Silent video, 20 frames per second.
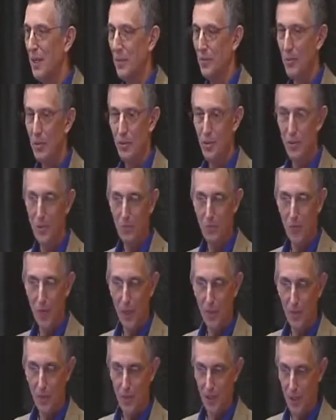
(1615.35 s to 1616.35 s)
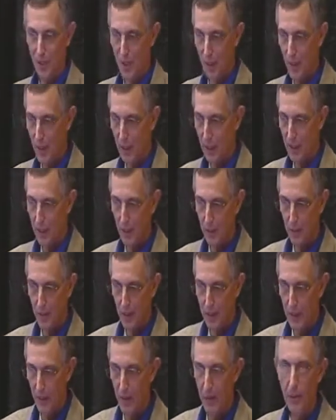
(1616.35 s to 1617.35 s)
what's the proper term? I don't
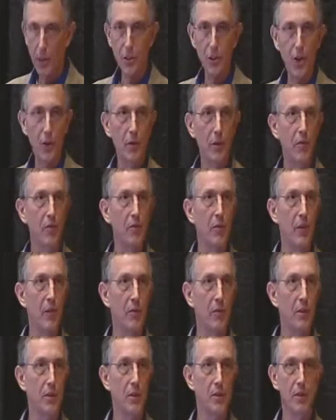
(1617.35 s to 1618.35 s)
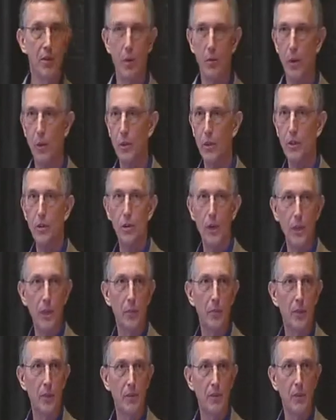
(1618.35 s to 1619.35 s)
want to show any favoritism. I want to try to
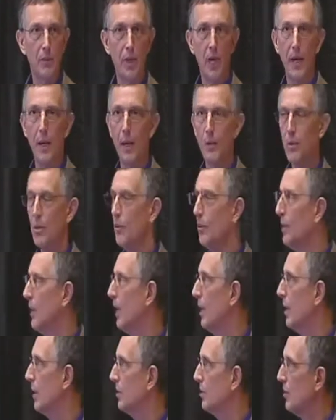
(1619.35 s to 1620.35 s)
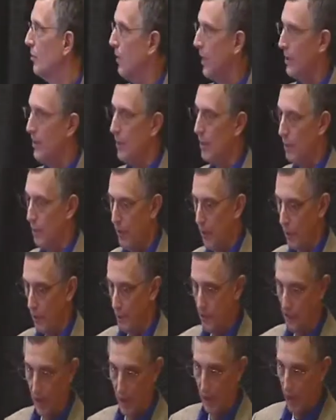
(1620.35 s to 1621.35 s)
be absolutely honest about the
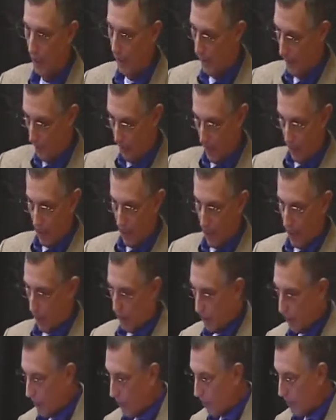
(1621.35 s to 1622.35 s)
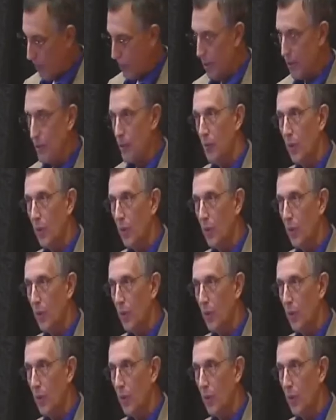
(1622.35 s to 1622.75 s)
comparison. You've all used